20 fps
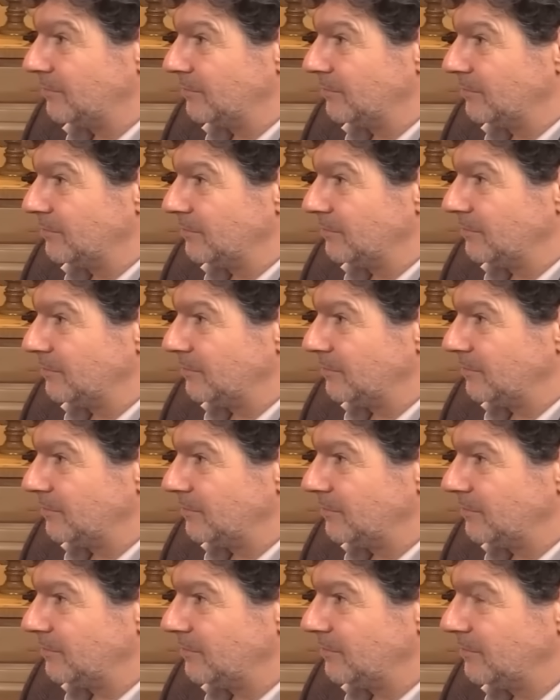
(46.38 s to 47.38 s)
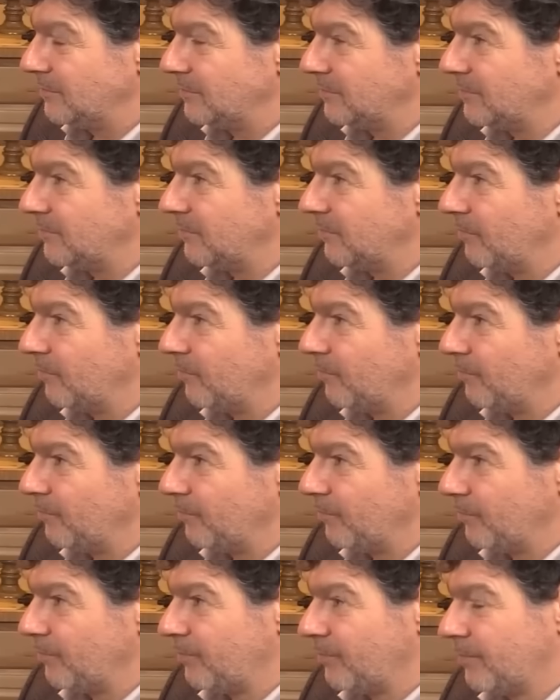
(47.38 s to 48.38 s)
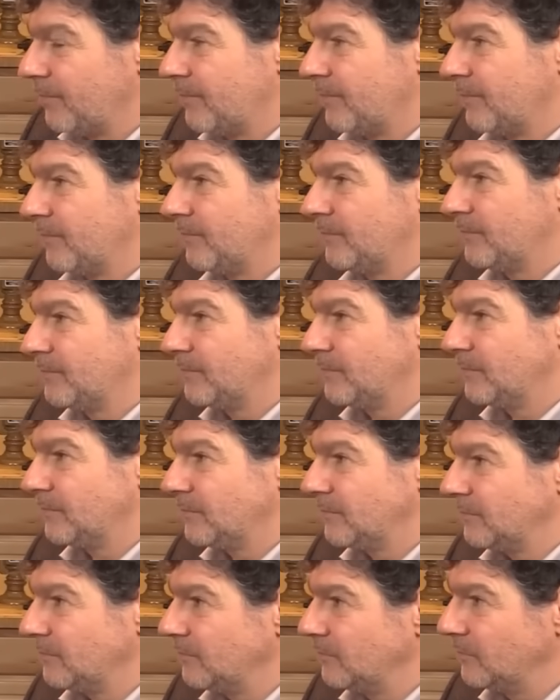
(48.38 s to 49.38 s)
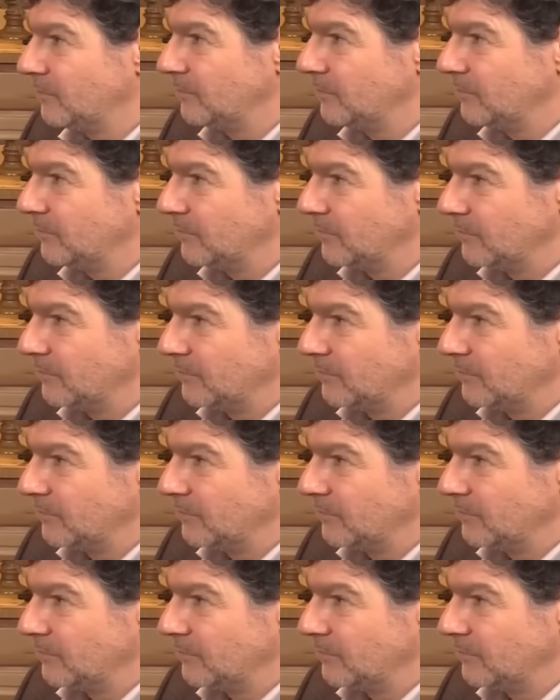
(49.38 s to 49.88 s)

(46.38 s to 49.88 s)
No words are spoken by the person on screen.